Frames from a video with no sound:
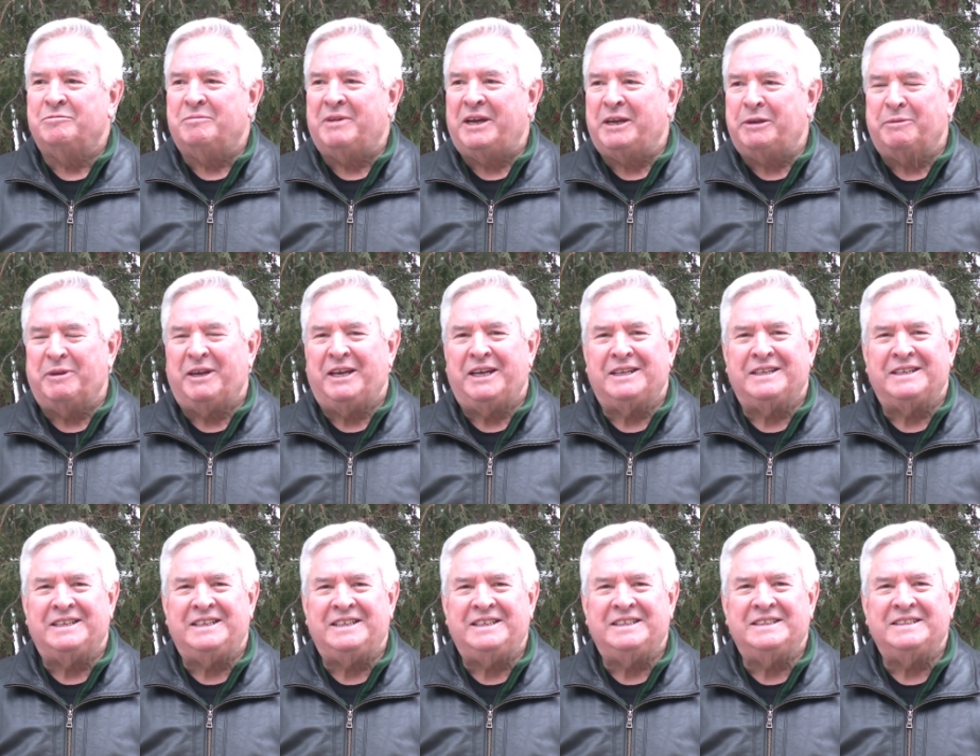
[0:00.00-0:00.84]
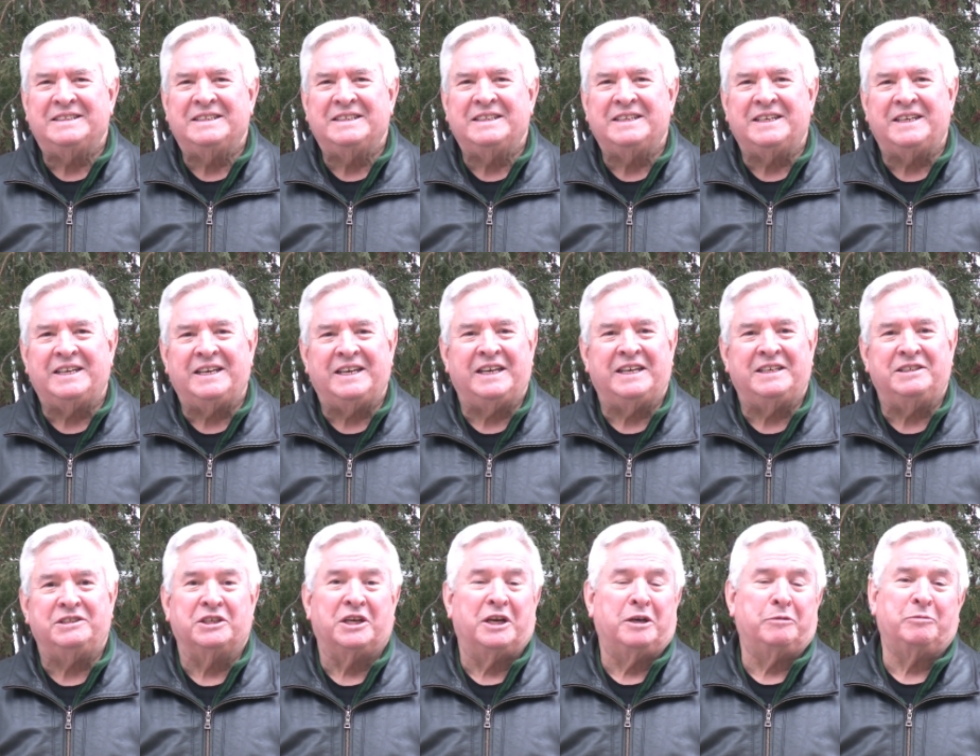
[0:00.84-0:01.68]
Mike Manley
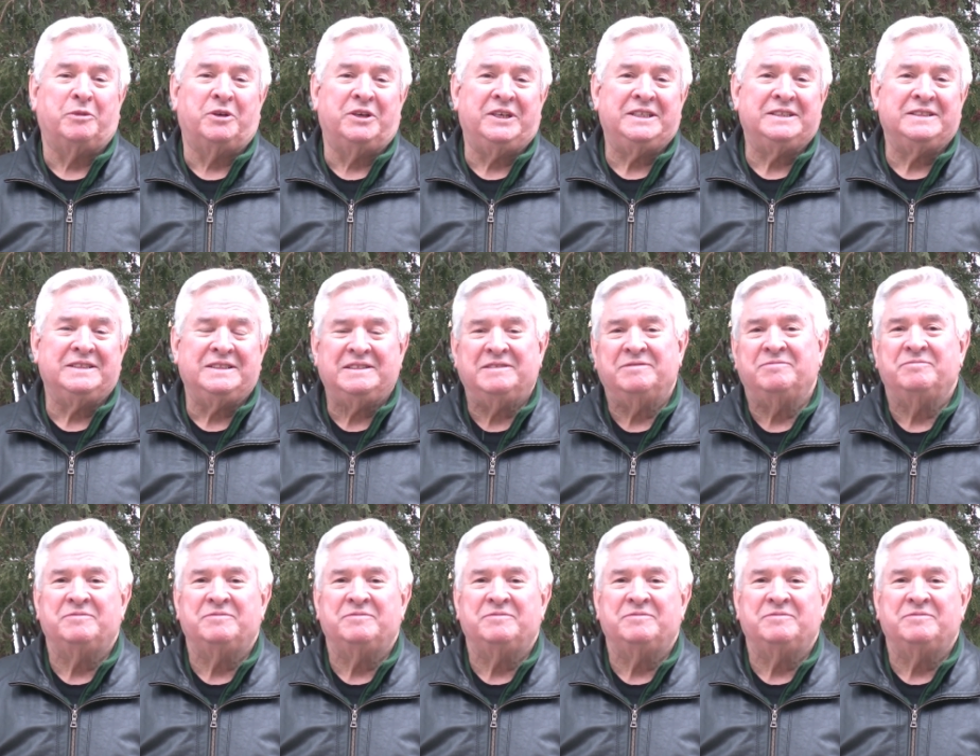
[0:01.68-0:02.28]
and John Boynton.